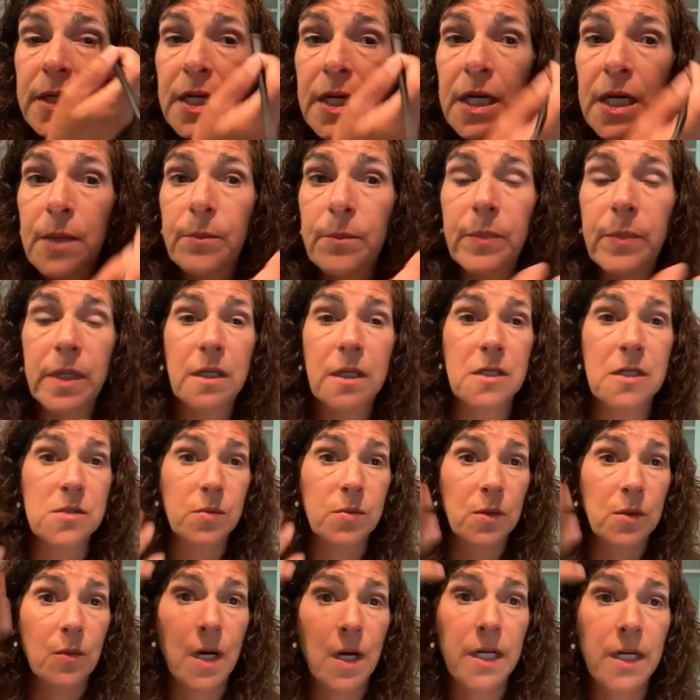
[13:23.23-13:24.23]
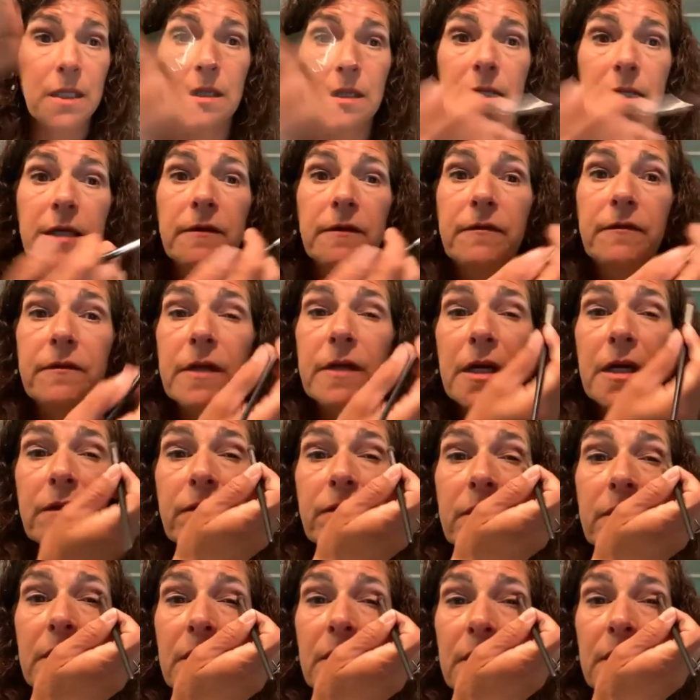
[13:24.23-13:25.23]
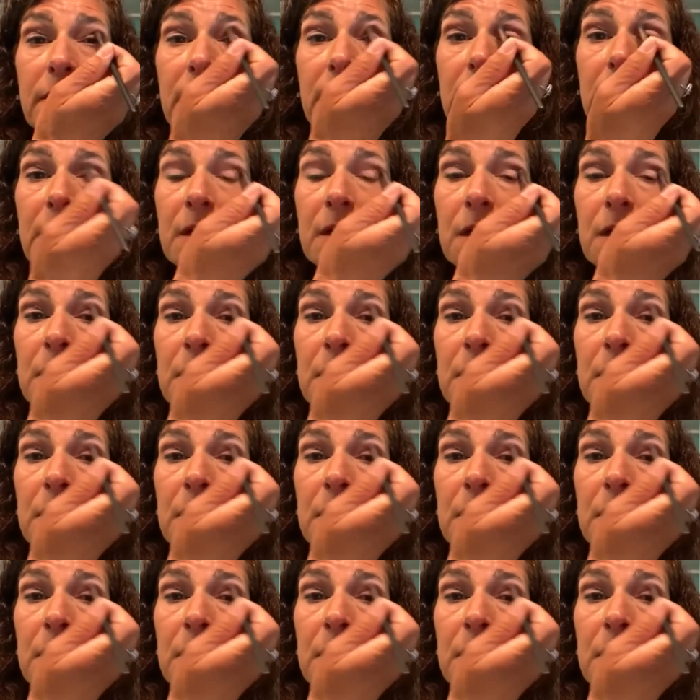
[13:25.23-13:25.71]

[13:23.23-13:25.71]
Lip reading: up because we want to lift everything